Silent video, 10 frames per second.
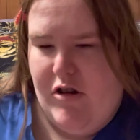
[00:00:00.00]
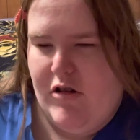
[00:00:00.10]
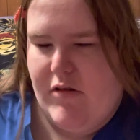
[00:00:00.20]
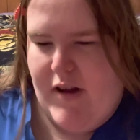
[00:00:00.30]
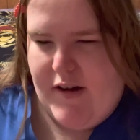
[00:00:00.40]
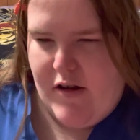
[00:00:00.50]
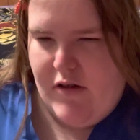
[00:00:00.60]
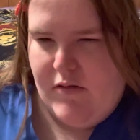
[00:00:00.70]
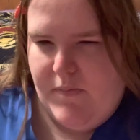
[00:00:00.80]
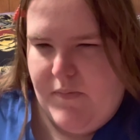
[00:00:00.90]
I
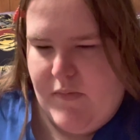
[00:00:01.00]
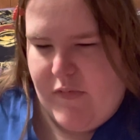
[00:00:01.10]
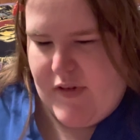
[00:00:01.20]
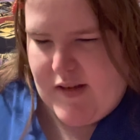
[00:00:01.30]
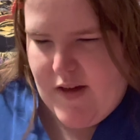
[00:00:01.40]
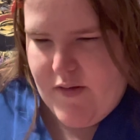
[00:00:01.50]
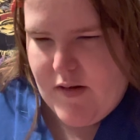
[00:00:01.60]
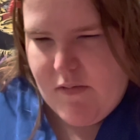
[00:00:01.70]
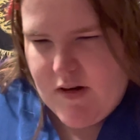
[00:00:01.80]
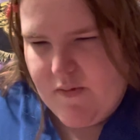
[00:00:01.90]
know was
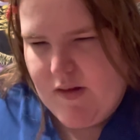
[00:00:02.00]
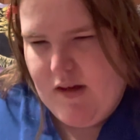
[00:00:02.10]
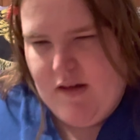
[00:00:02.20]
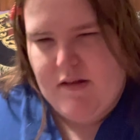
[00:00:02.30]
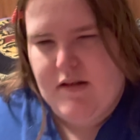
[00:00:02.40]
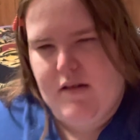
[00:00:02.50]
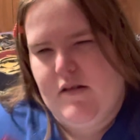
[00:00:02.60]
given one of these,